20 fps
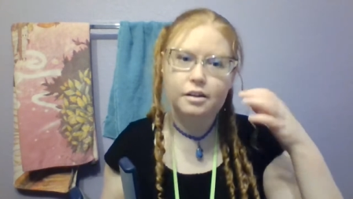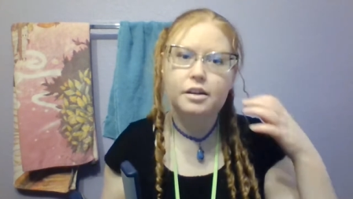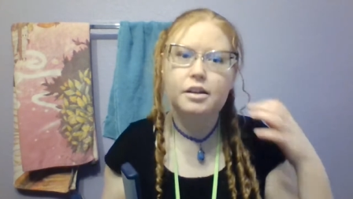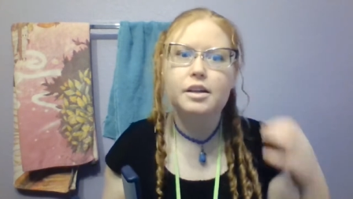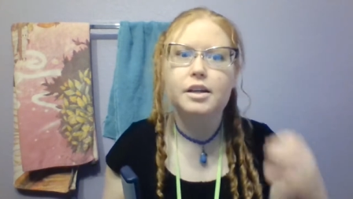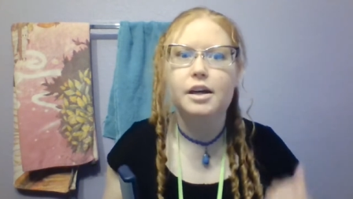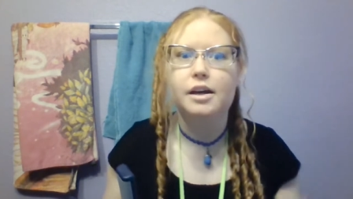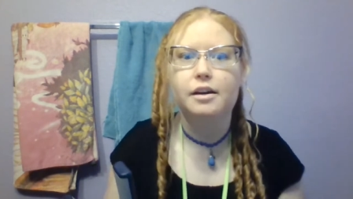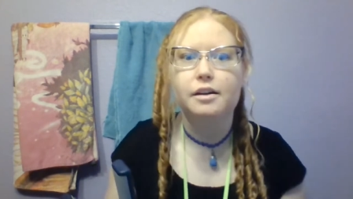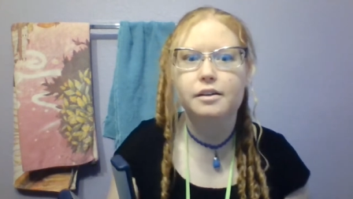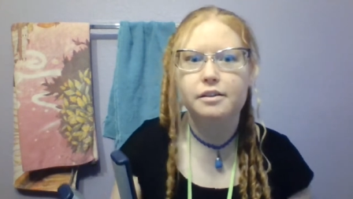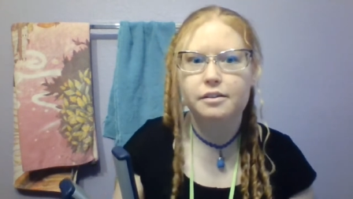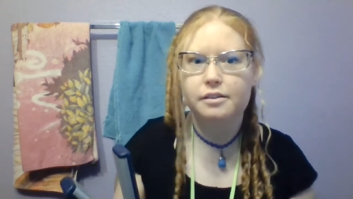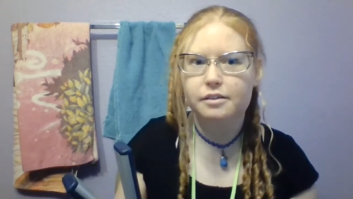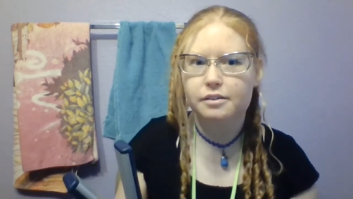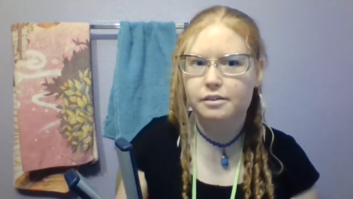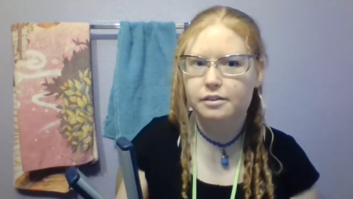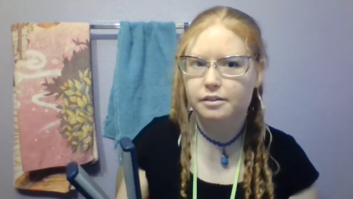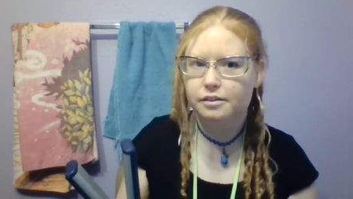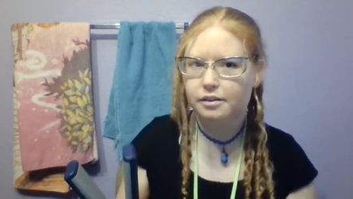Yeah,
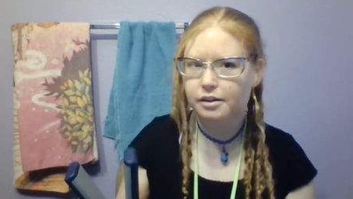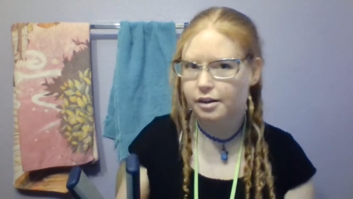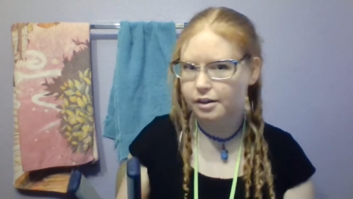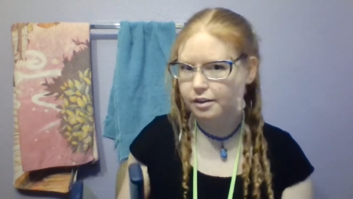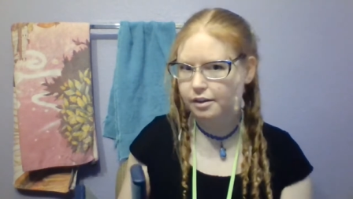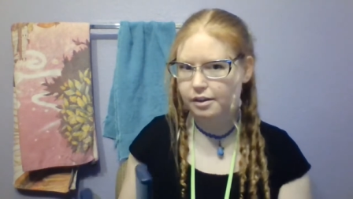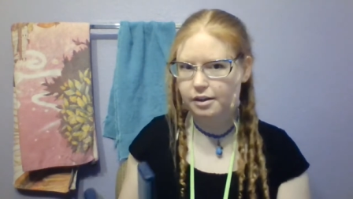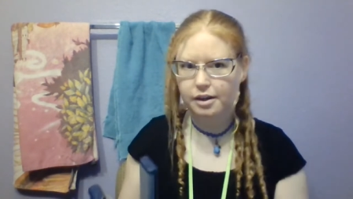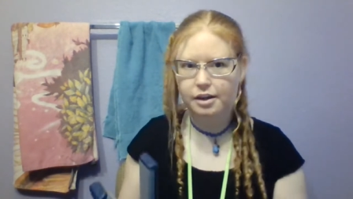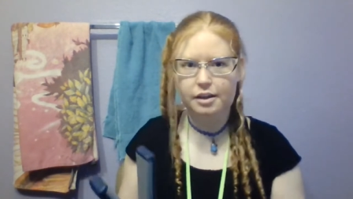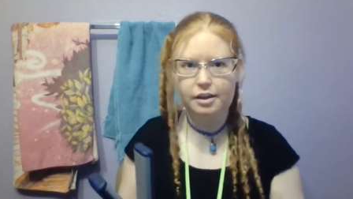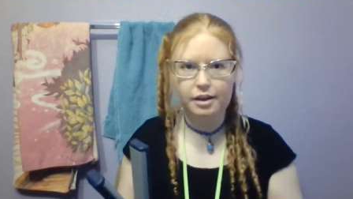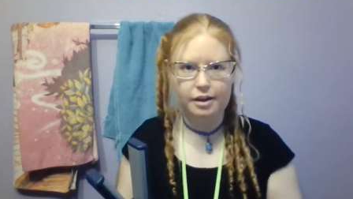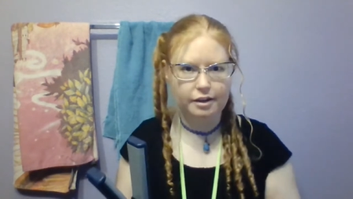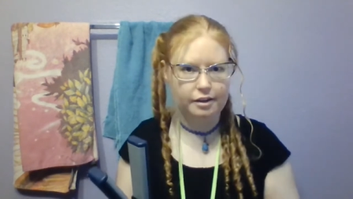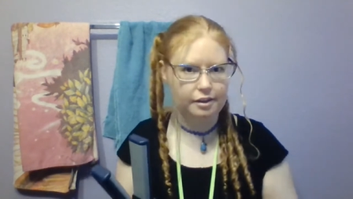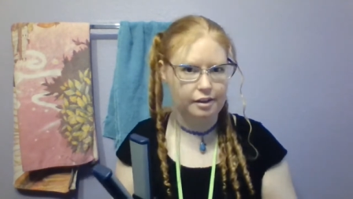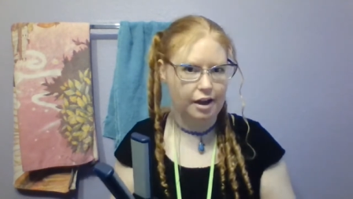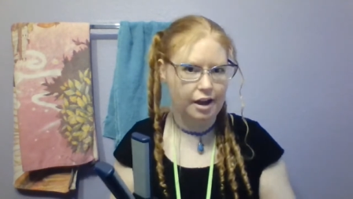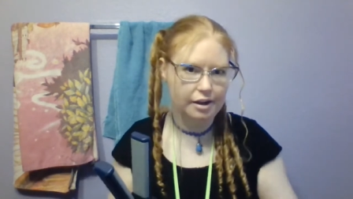I
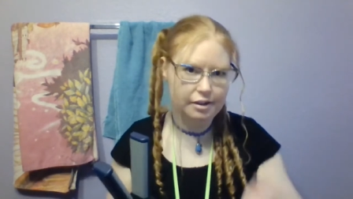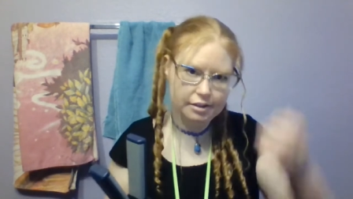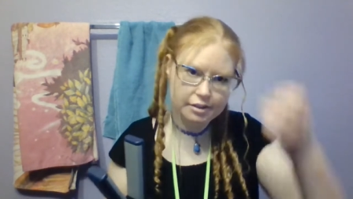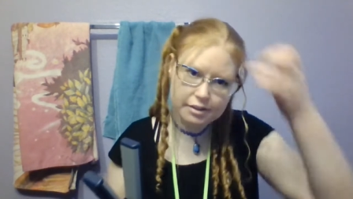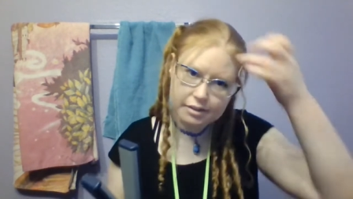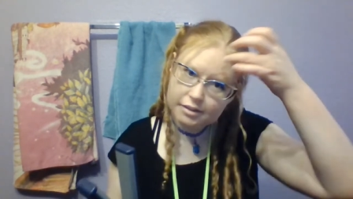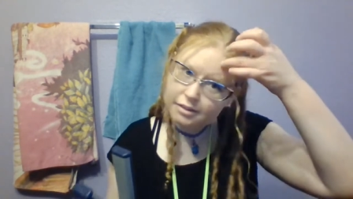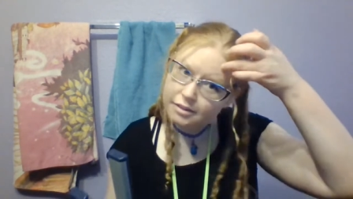like that.